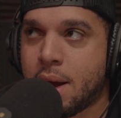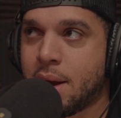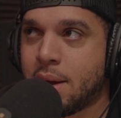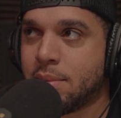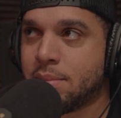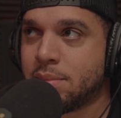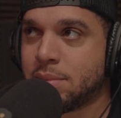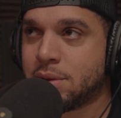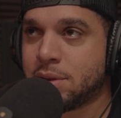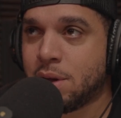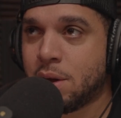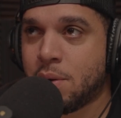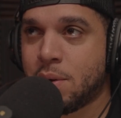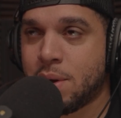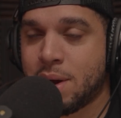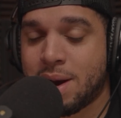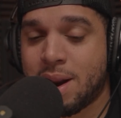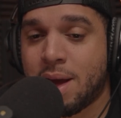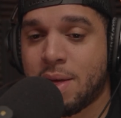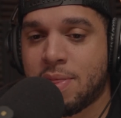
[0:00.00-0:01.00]
So
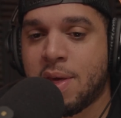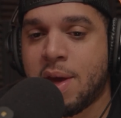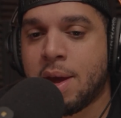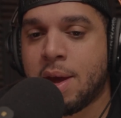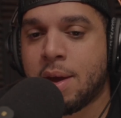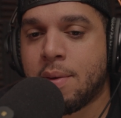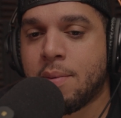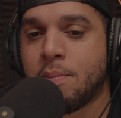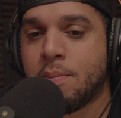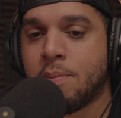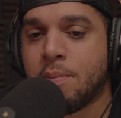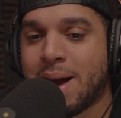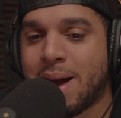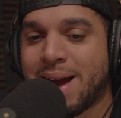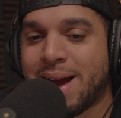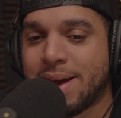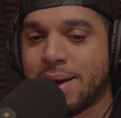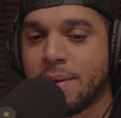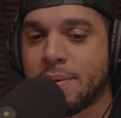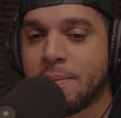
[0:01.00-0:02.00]
and I think
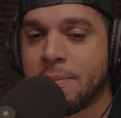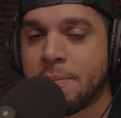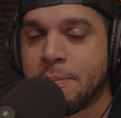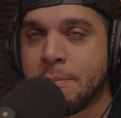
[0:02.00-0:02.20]
by